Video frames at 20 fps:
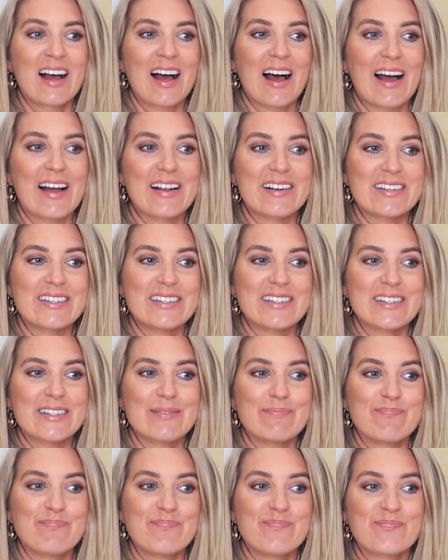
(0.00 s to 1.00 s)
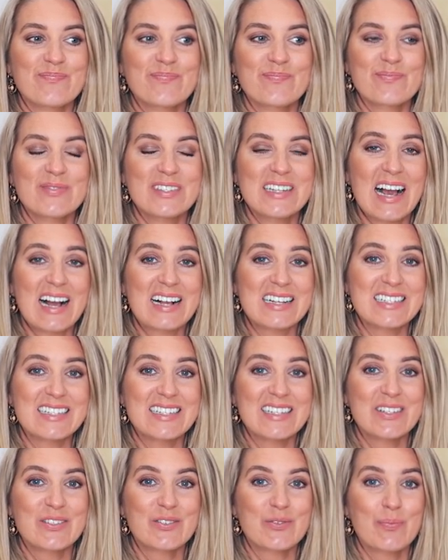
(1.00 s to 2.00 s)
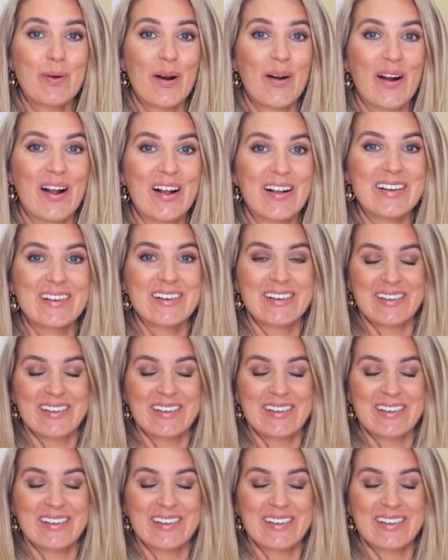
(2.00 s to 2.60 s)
And yeah, see you tomorrow.